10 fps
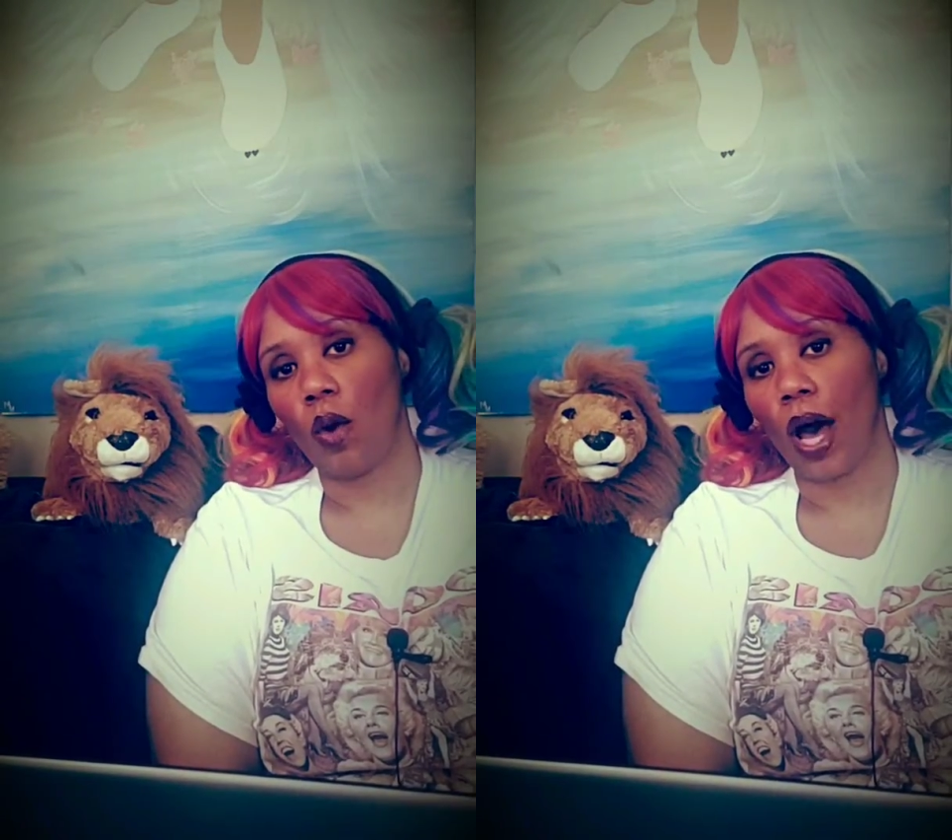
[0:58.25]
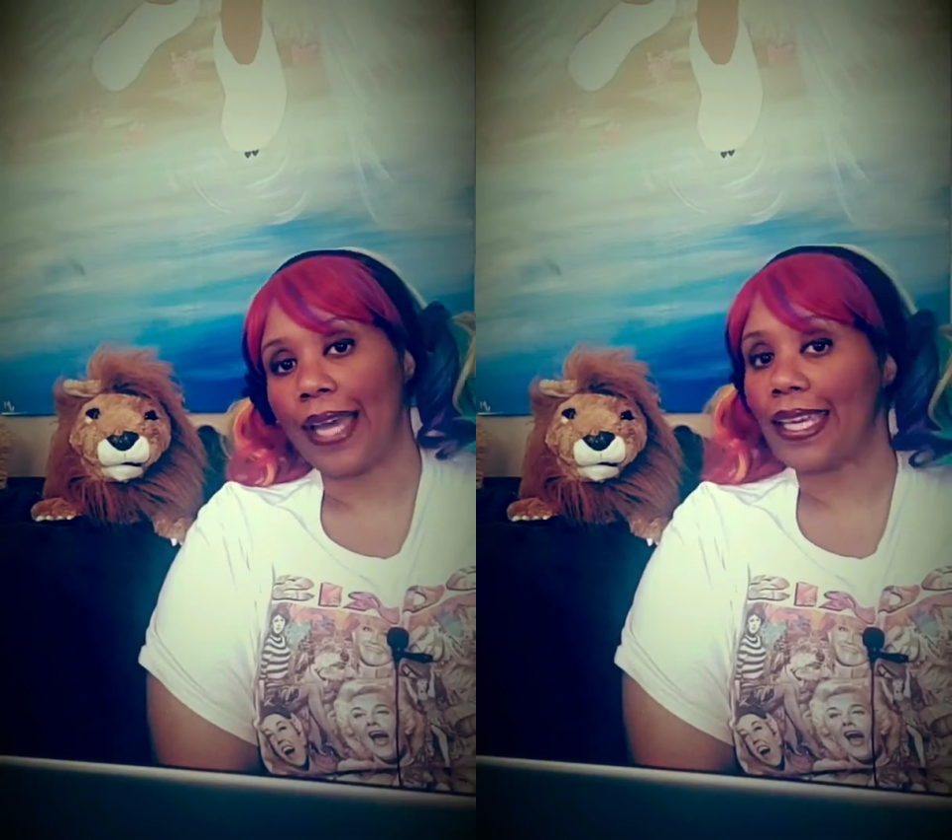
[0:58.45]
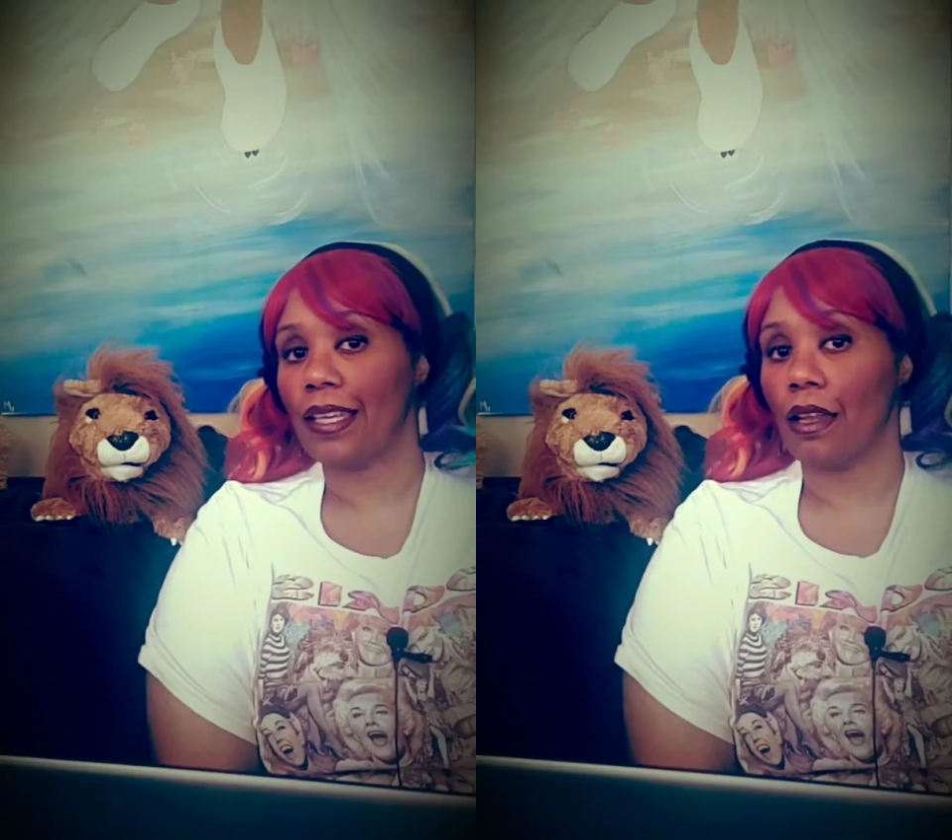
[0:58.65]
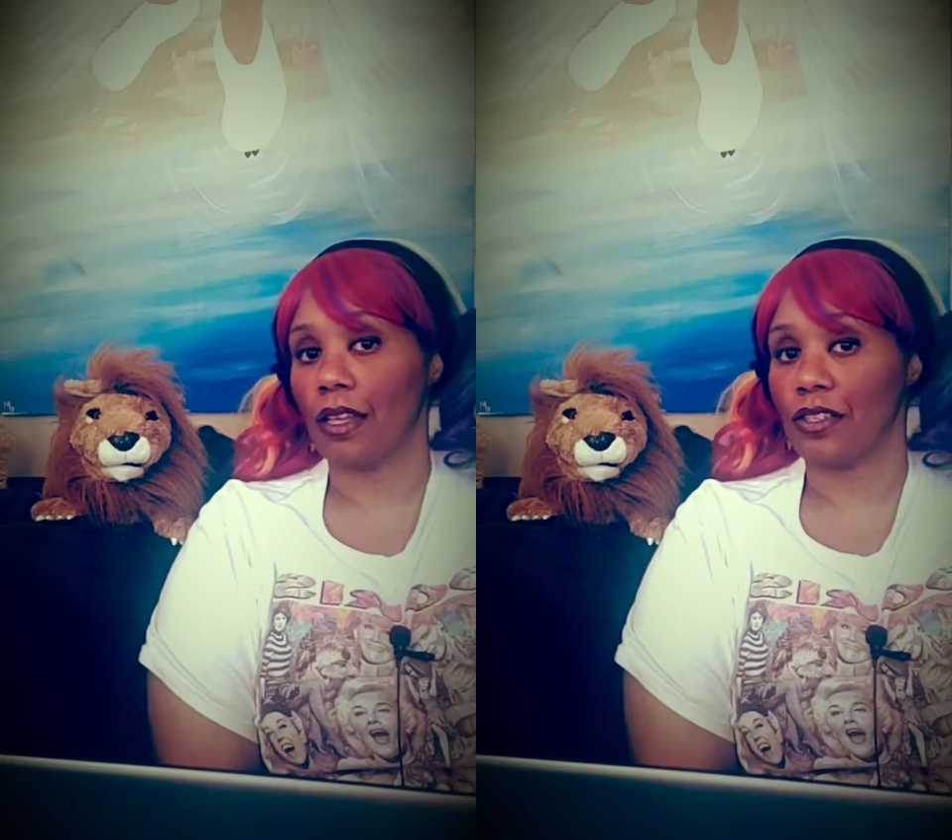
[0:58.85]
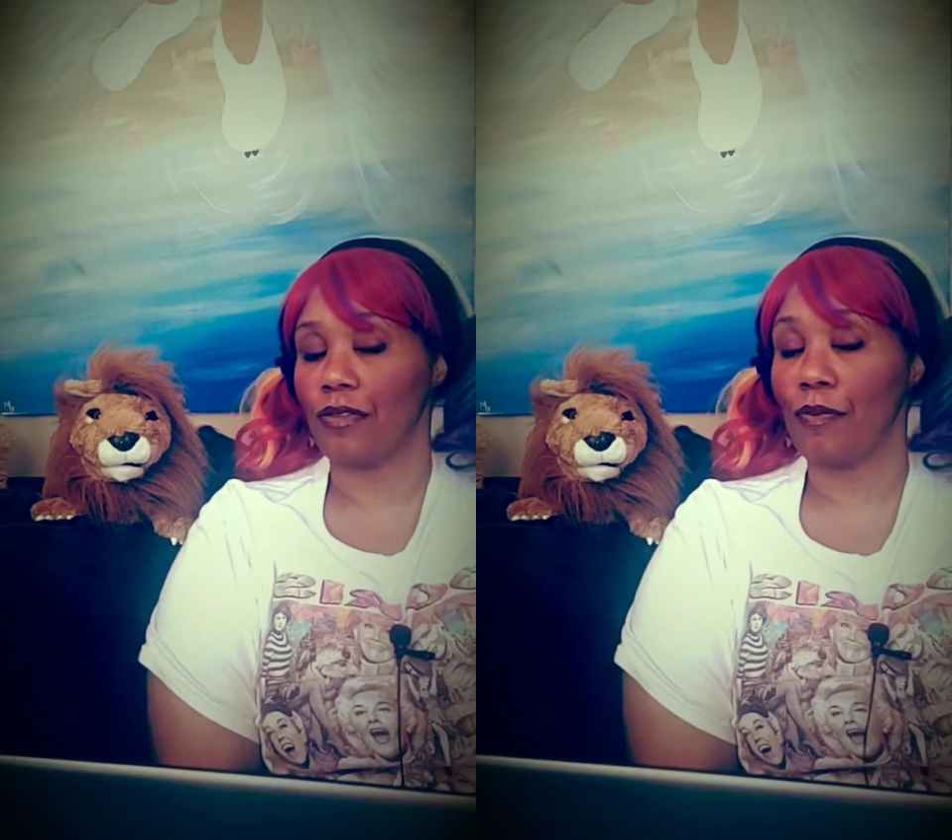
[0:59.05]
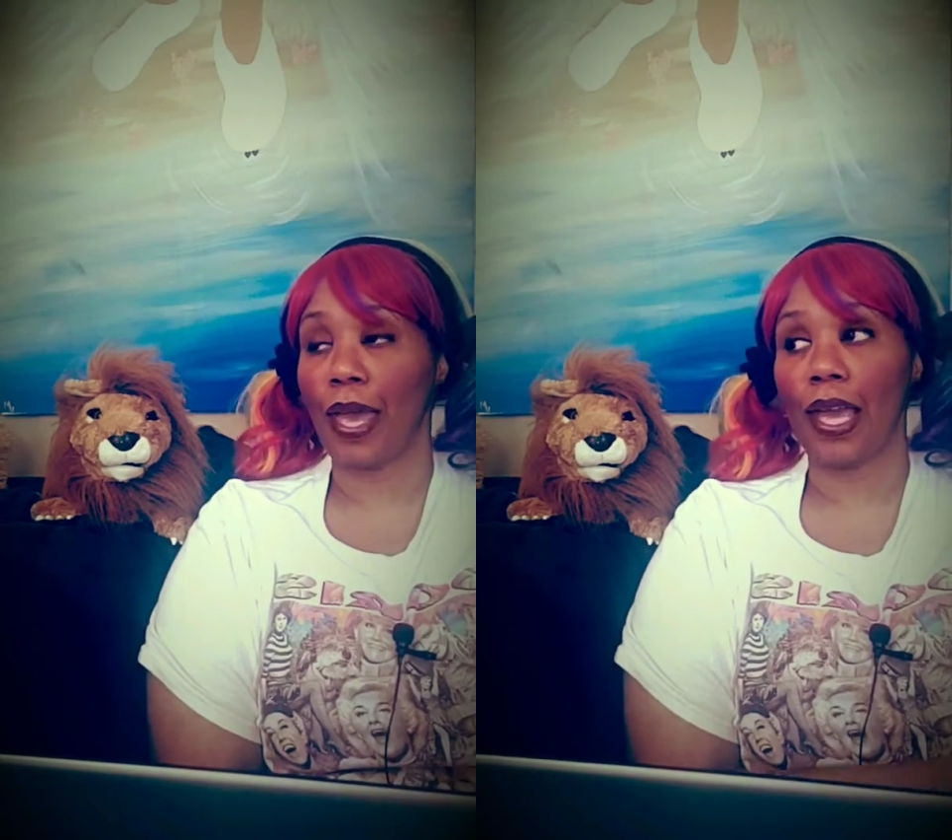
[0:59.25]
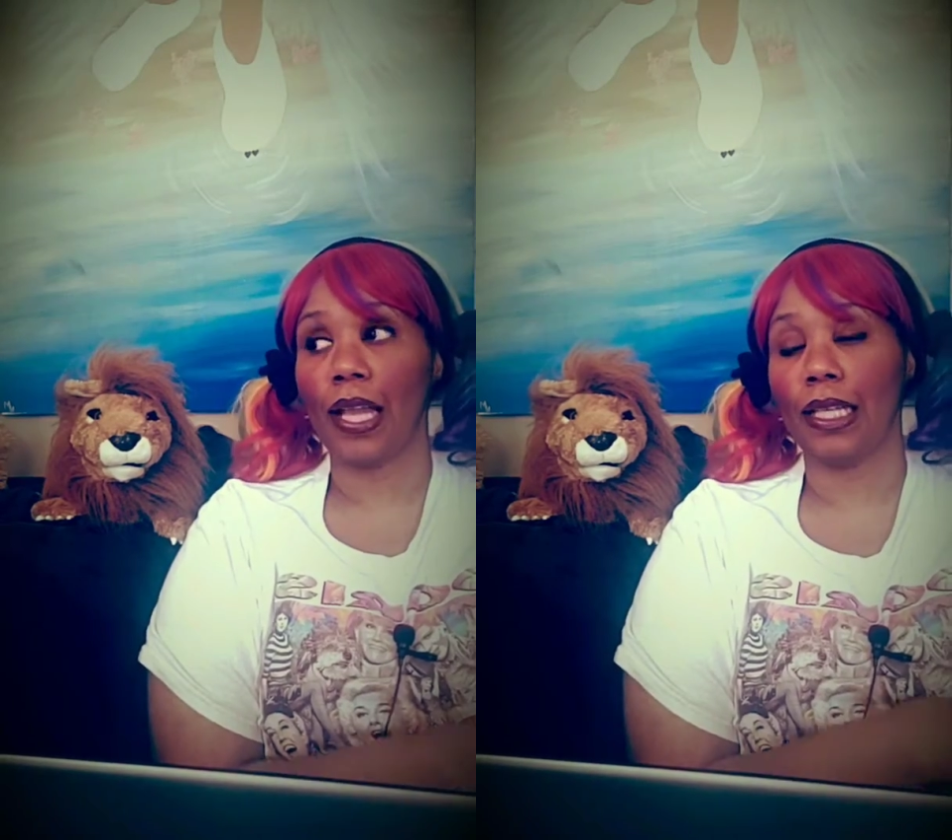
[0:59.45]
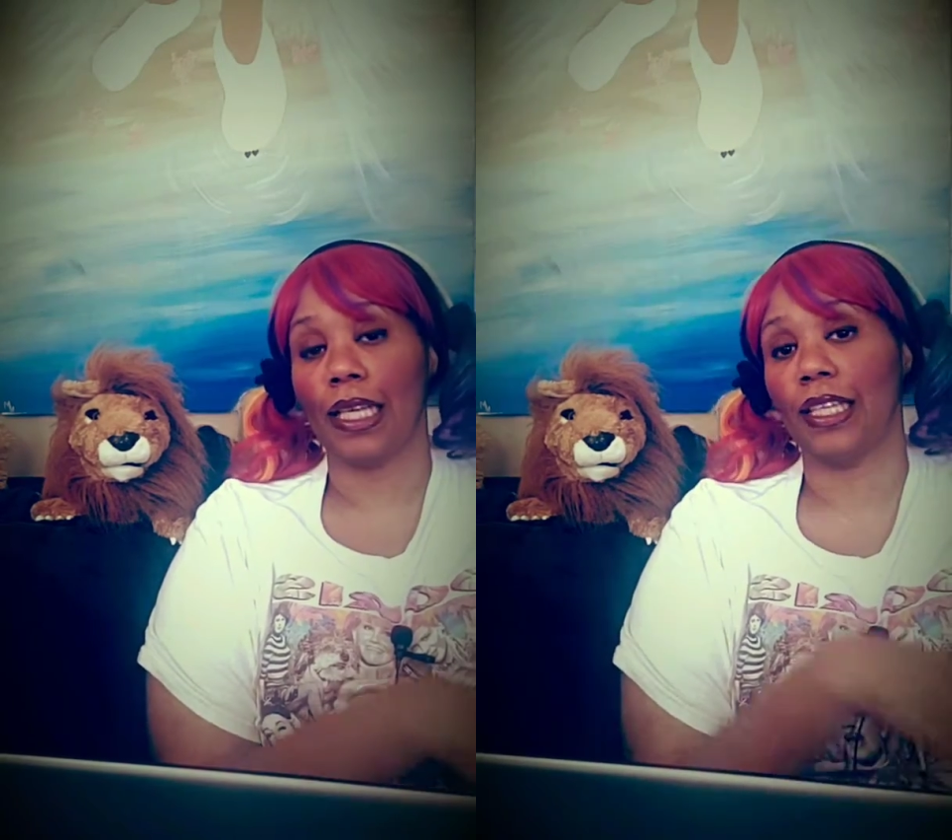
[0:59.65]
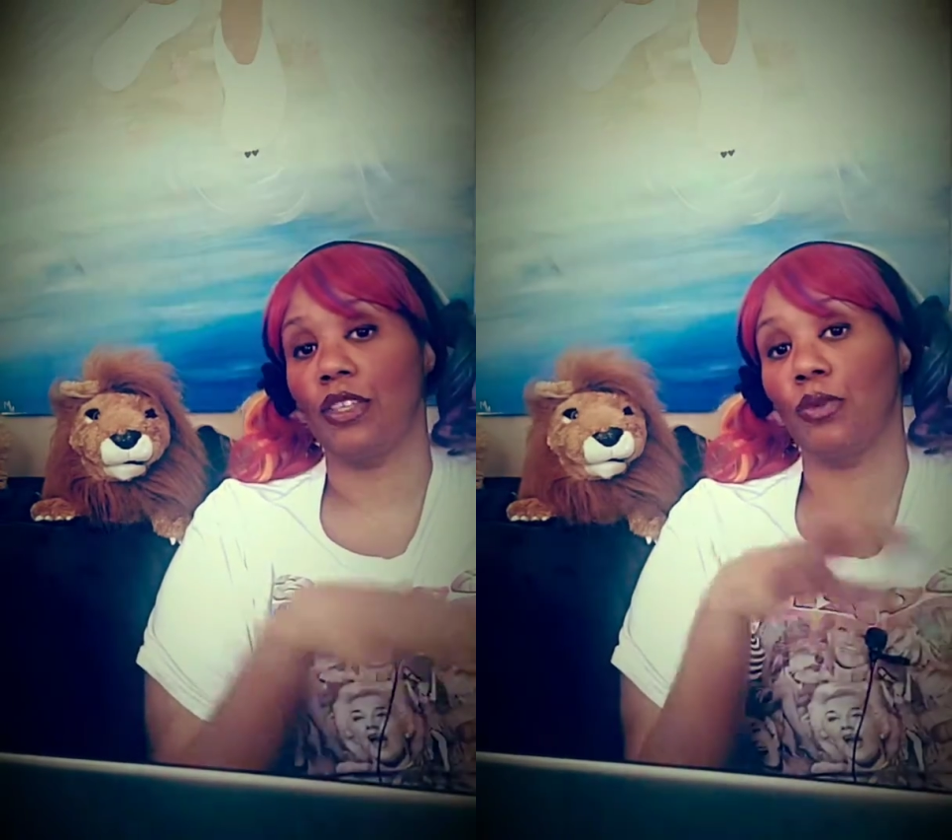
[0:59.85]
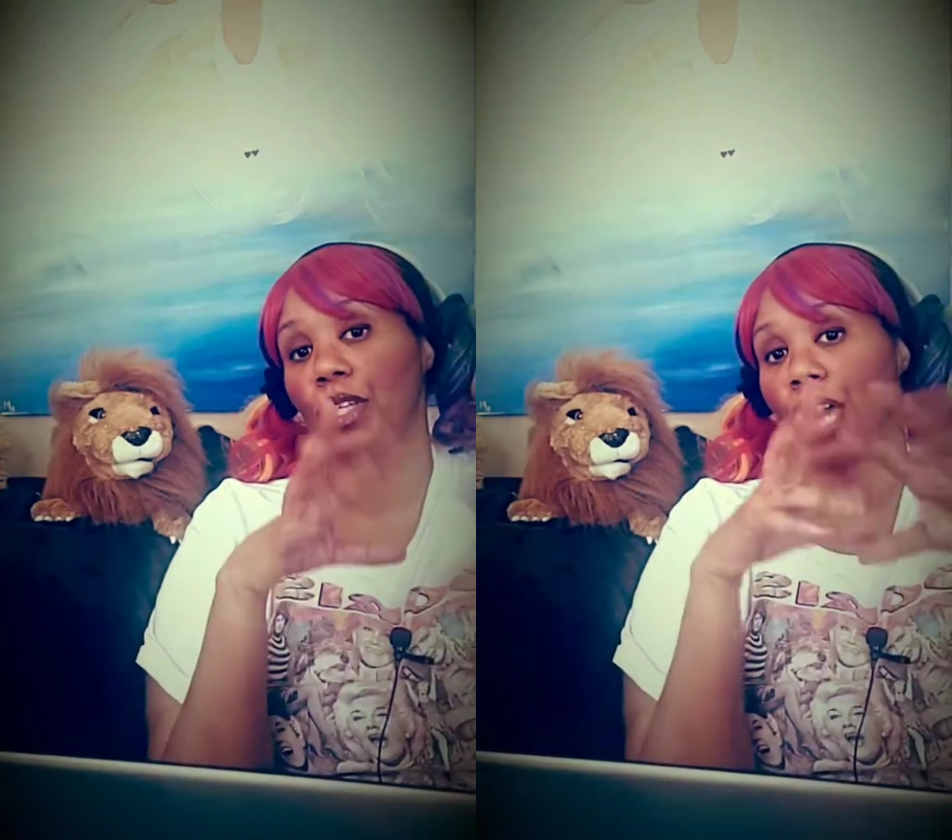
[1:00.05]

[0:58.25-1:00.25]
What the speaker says: I get lots of mail," and you went